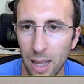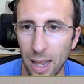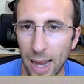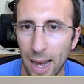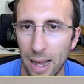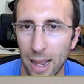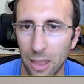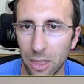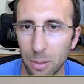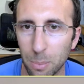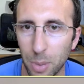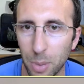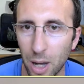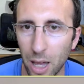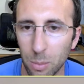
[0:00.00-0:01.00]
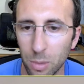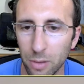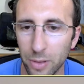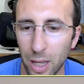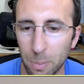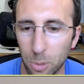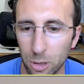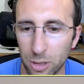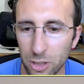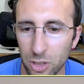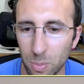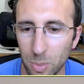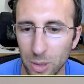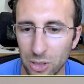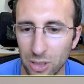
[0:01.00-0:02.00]
And at the bottom of that
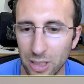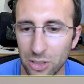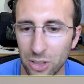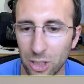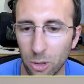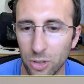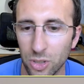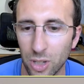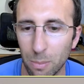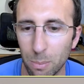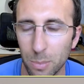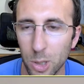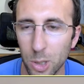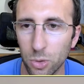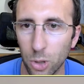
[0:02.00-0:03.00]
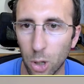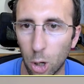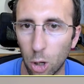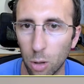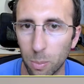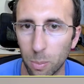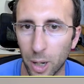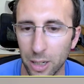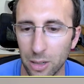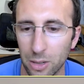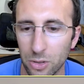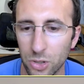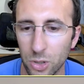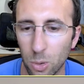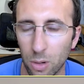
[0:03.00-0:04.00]
participants list, there is a Mute All
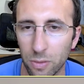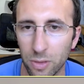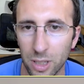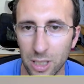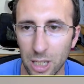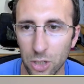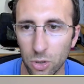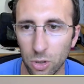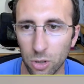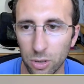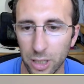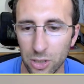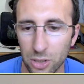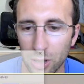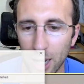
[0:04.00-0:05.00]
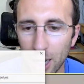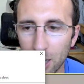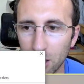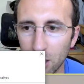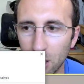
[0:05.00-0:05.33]
button. So if the teacher clicks that,